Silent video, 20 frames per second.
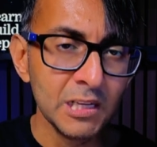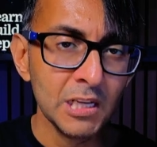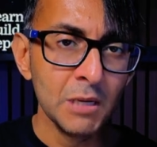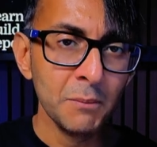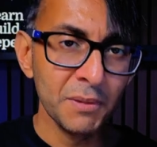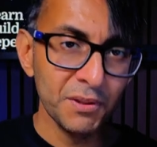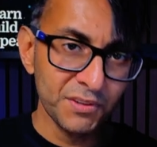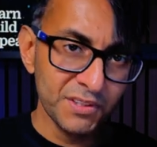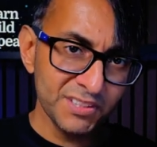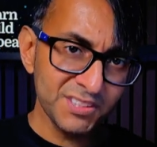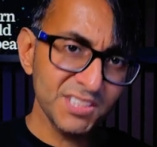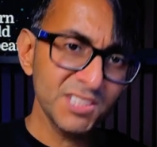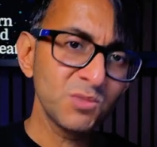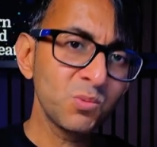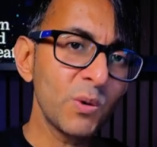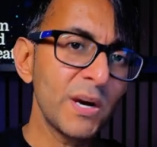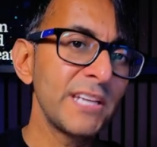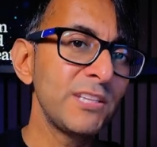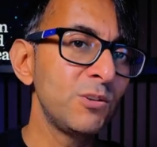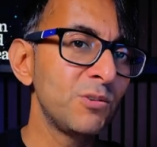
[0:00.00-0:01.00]
But this is
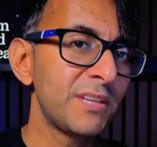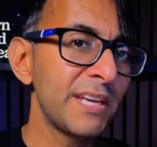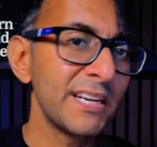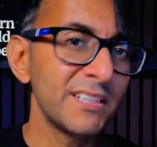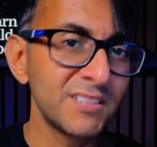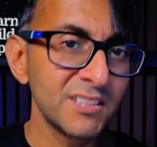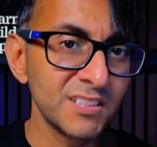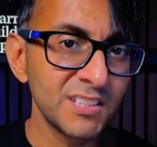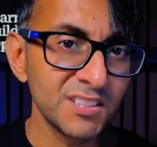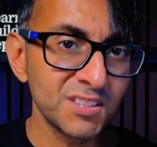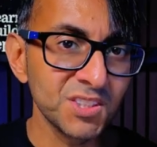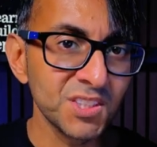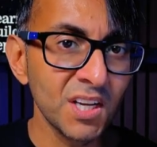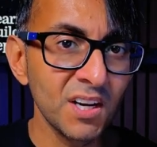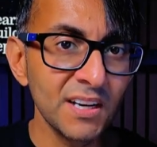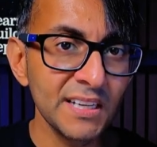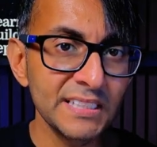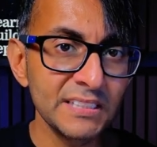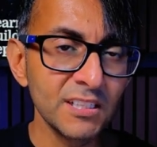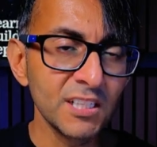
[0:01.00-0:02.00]
where you get to
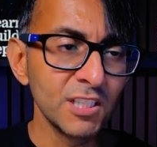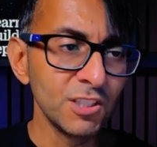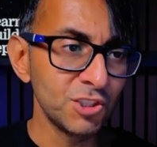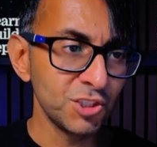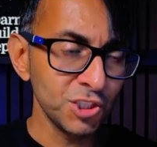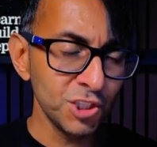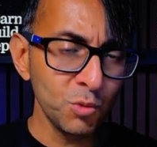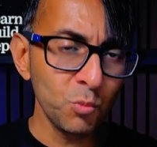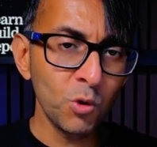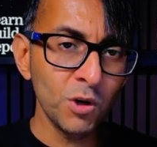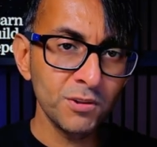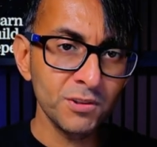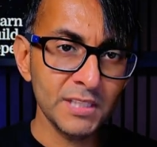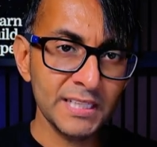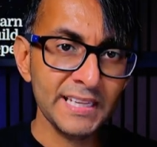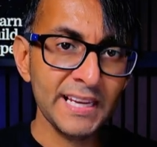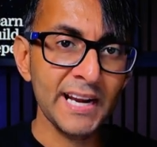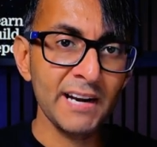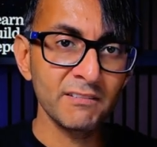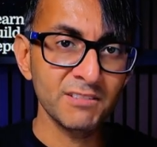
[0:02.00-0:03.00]
decide. Do you want the
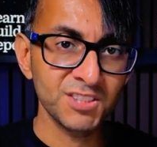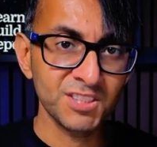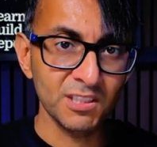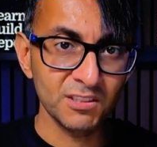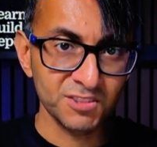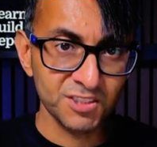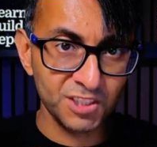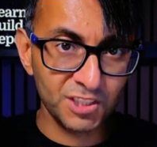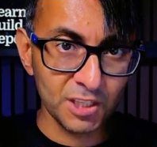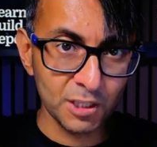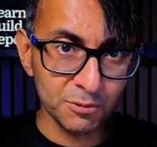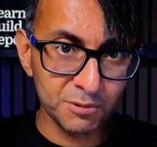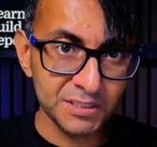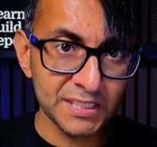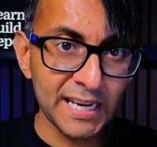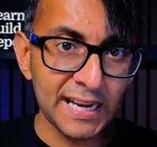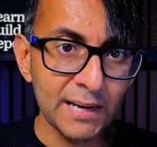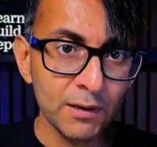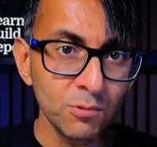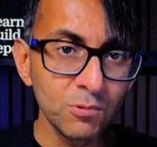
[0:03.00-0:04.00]
carousels to go
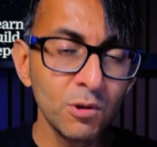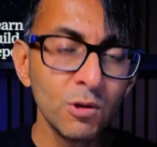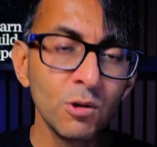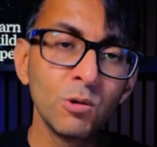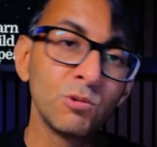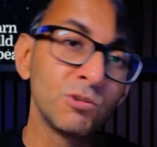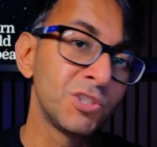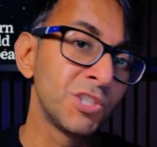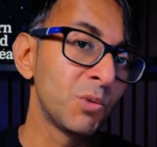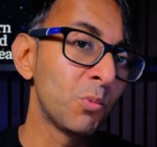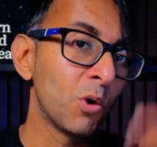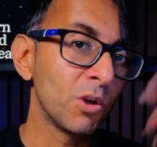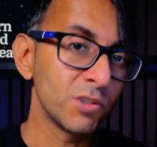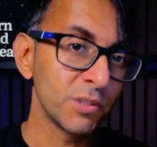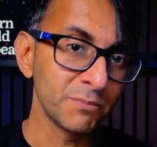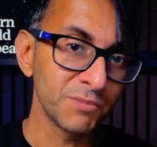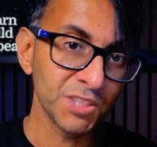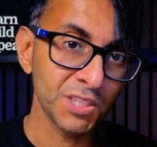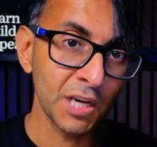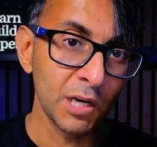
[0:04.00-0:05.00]
down or do you want them
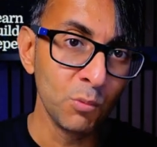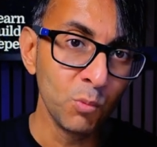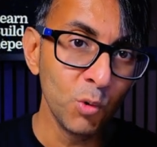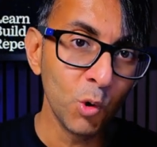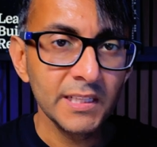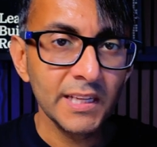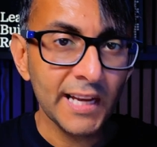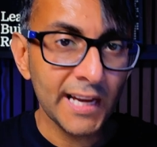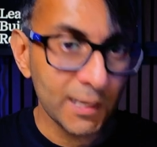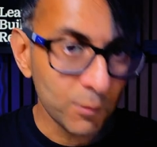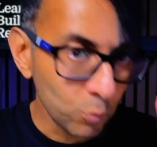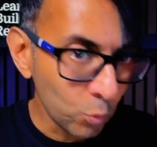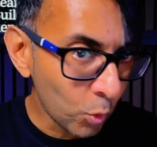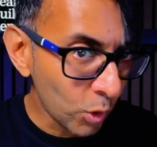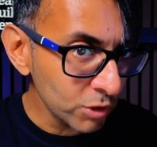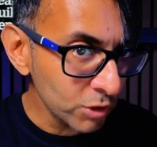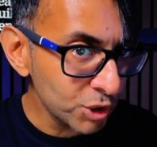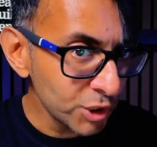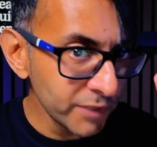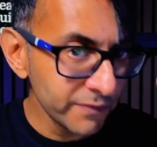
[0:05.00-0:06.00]
to go up? And
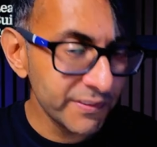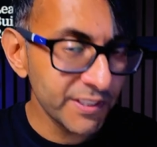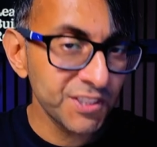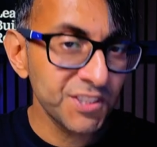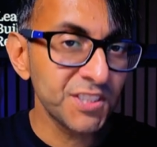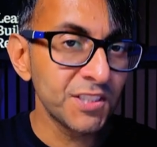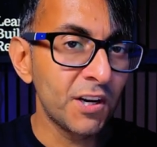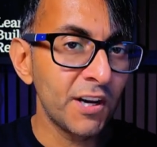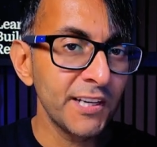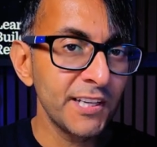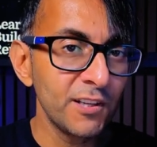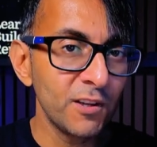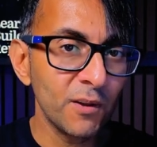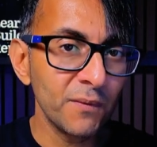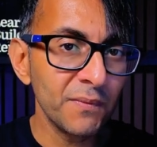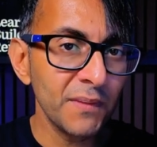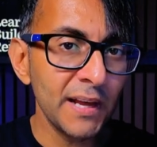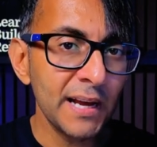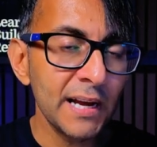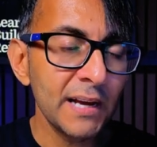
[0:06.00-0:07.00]
once you've decided on
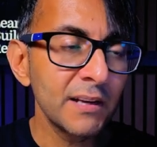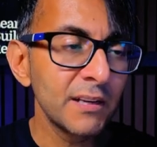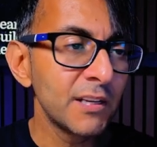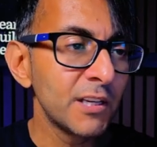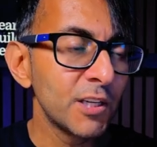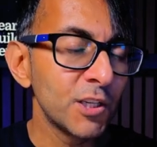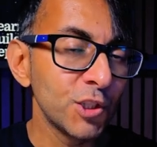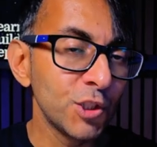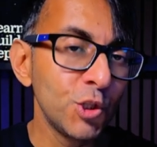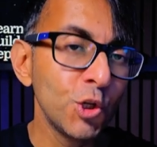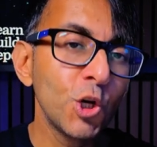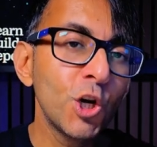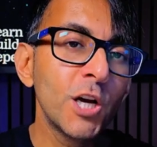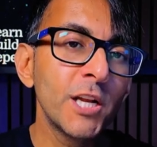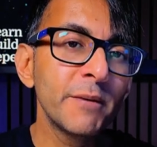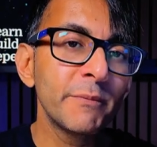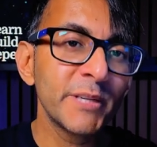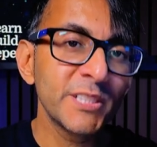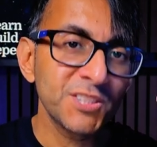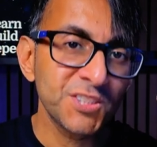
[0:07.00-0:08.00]
that, you're going
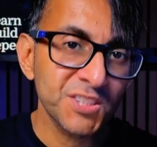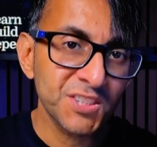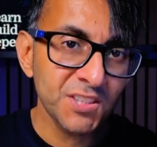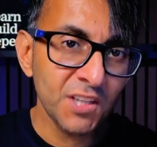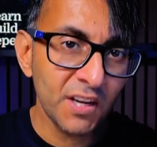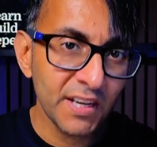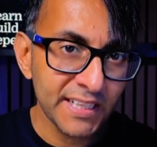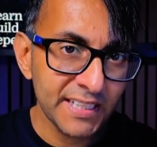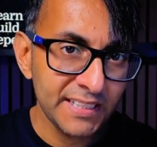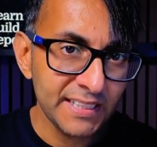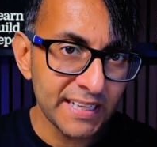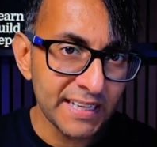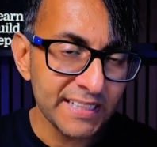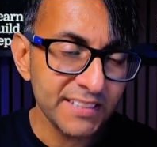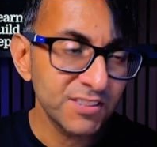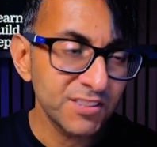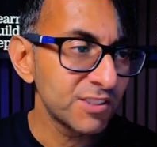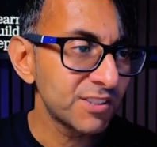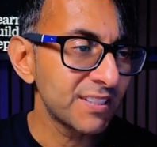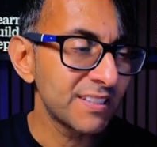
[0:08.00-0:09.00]
to assign
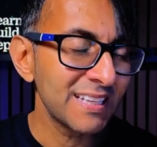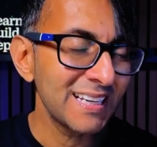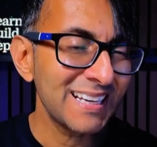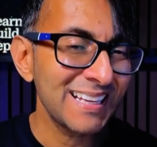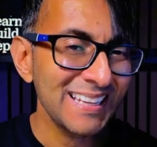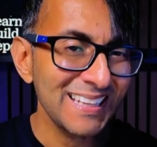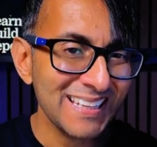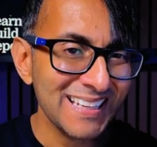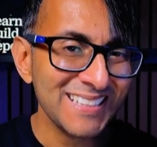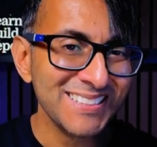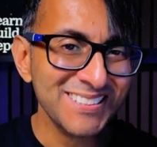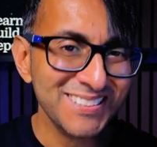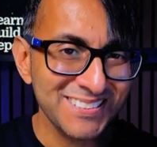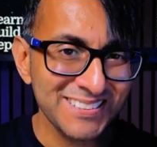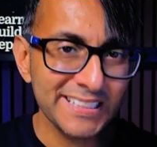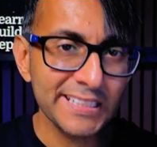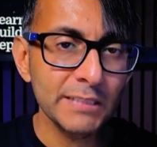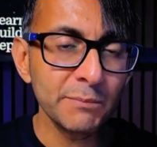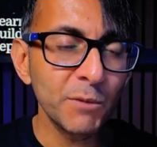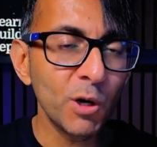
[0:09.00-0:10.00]
it to the class
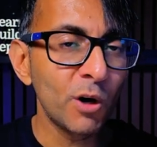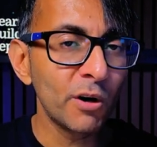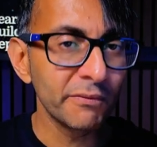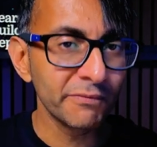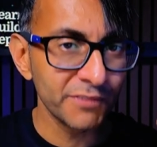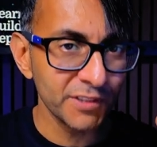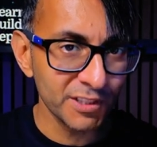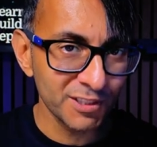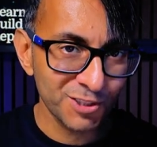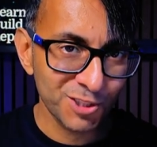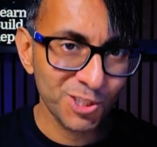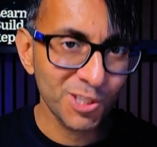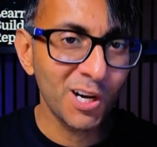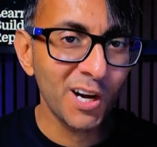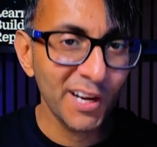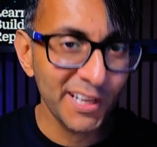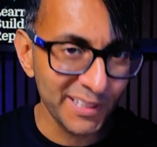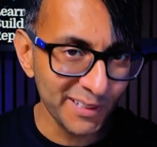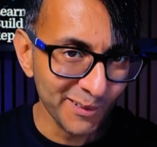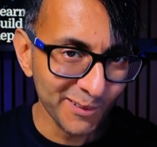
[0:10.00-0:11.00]
name of the
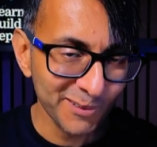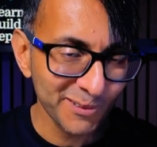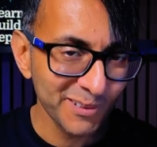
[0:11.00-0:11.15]
child.